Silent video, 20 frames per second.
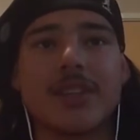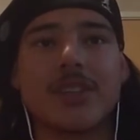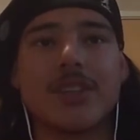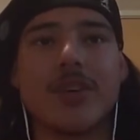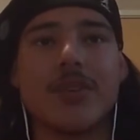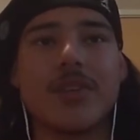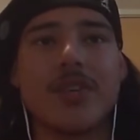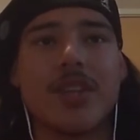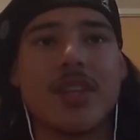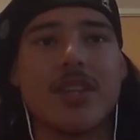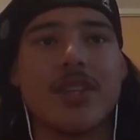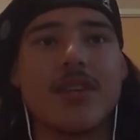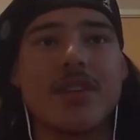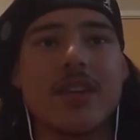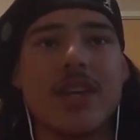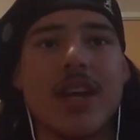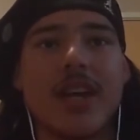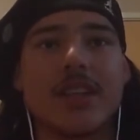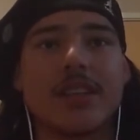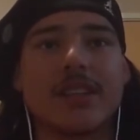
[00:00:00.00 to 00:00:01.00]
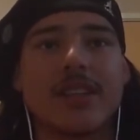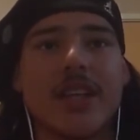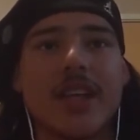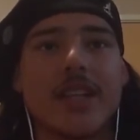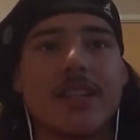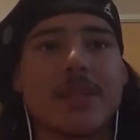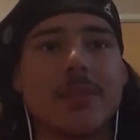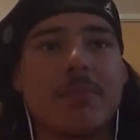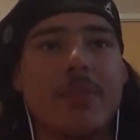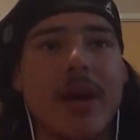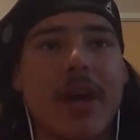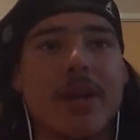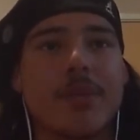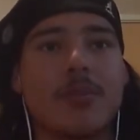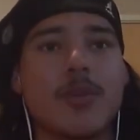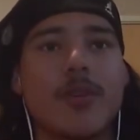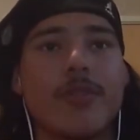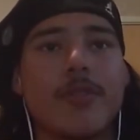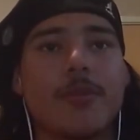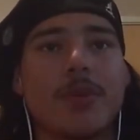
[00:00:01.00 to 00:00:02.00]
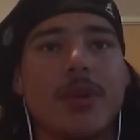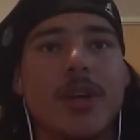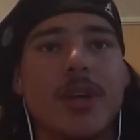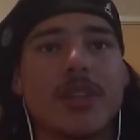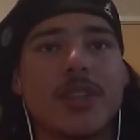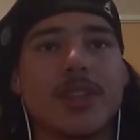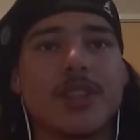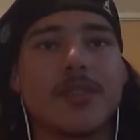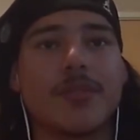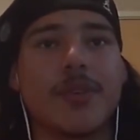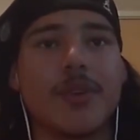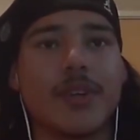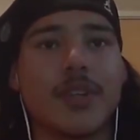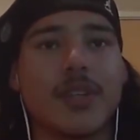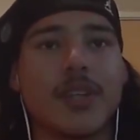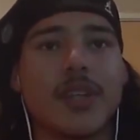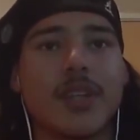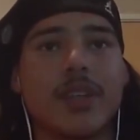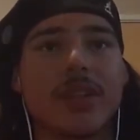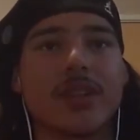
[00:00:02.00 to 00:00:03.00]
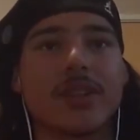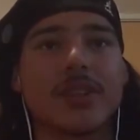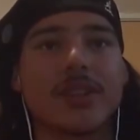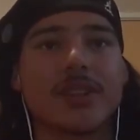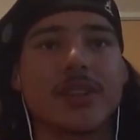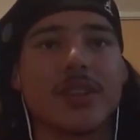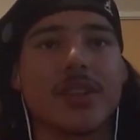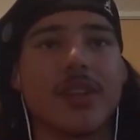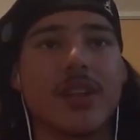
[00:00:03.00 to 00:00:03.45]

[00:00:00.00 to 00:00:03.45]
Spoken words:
so you can't say it's a bad movie because it's for kids.